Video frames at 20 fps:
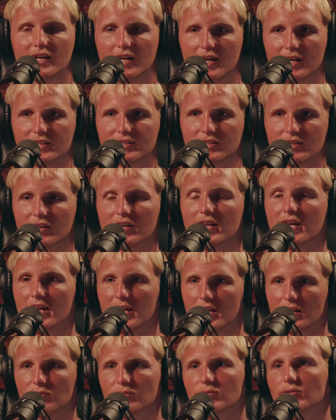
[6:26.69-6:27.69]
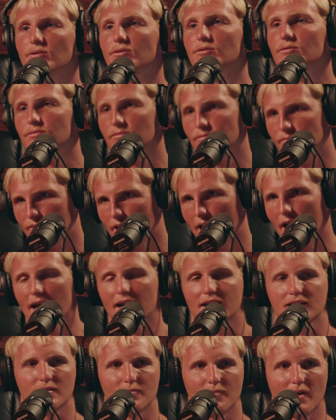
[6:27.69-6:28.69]
it's going to equal
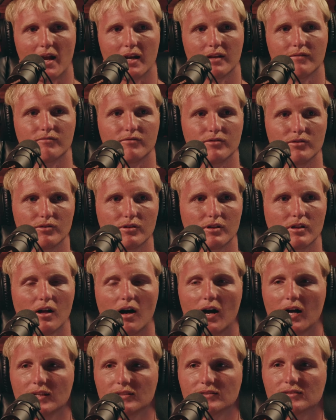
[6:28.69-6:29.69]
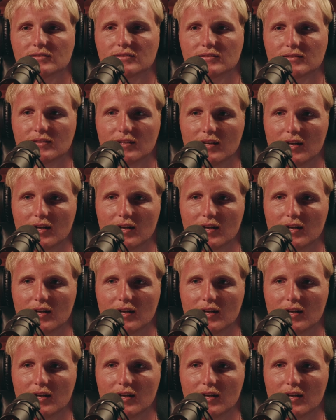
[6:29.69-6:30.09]
X amount of new clients.